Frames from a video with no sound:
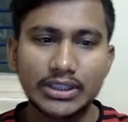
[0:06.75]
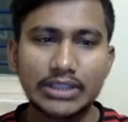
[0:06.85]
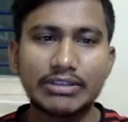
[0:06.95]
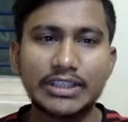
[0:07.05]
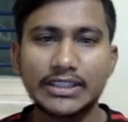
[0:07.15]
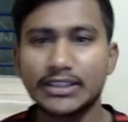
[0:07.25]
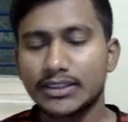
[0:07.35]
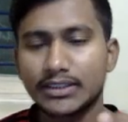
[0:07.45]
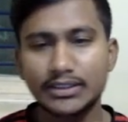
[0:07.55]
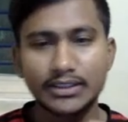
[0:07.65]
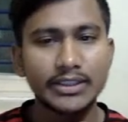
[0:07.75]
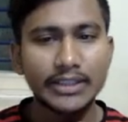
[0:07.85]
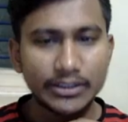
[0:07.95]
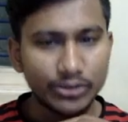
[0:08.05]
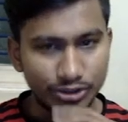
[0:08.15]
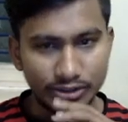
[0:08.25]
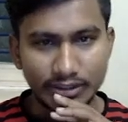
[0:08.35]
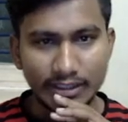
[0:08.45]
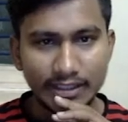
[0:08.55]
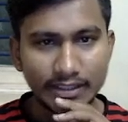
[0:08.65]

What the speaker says: we did 30 questions, right?